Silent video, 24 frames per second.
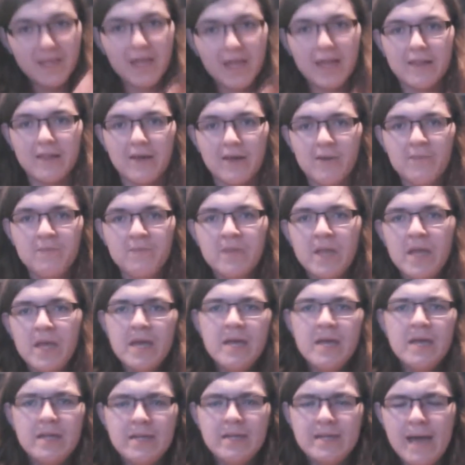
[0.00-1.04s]
Hello.
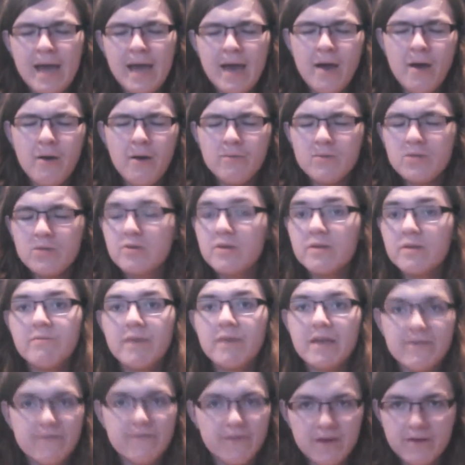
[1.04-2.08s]
Now, you can
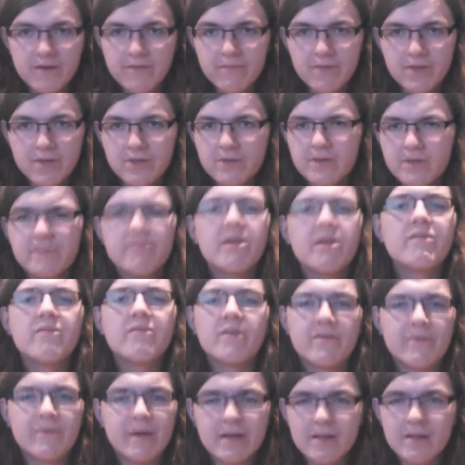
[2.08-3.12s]
make fun of me, you can make
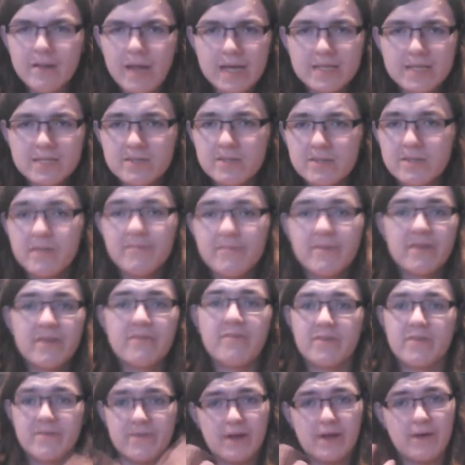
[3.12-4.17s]
fun of my glasses, you can make
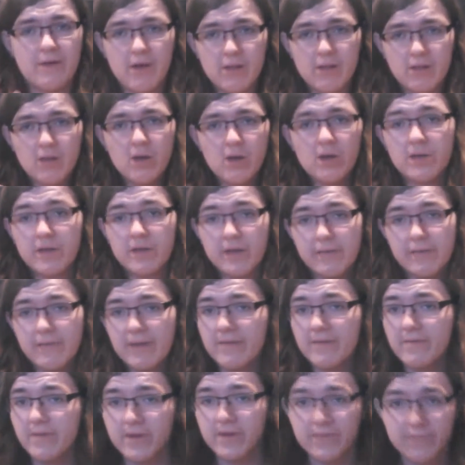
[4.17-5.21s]
fun of how I look, you can
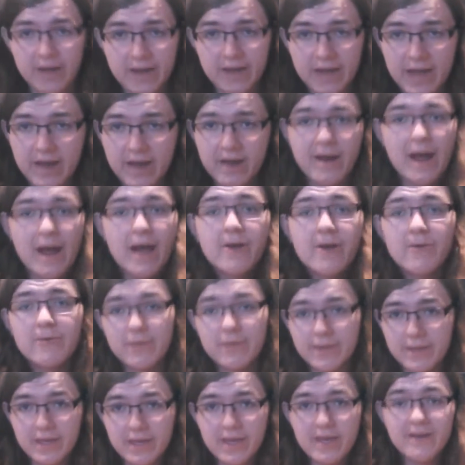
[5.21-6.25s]
make fun of my hair. I don't
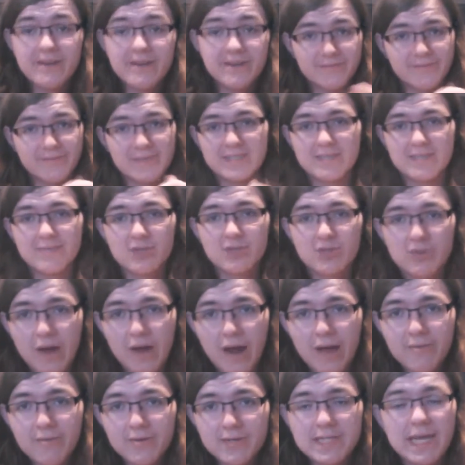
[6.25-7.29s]
really care. You're my
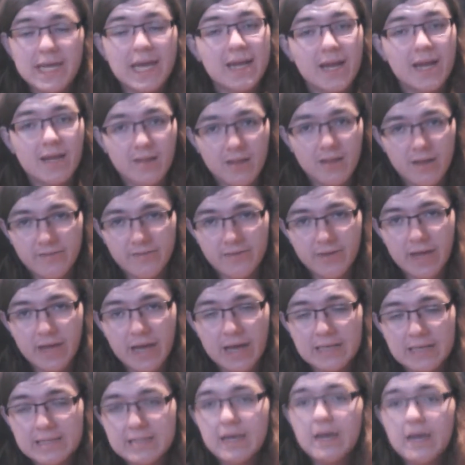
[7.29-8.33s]
subscribers, and I love you
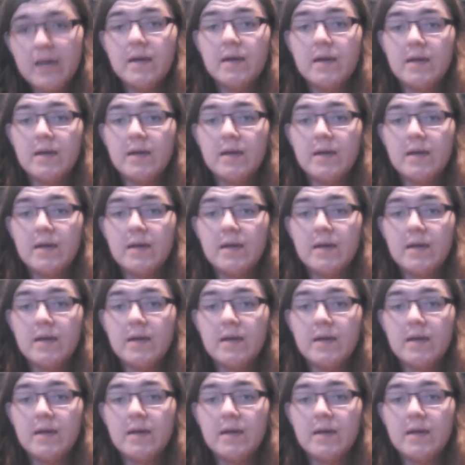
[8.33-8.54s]
guys.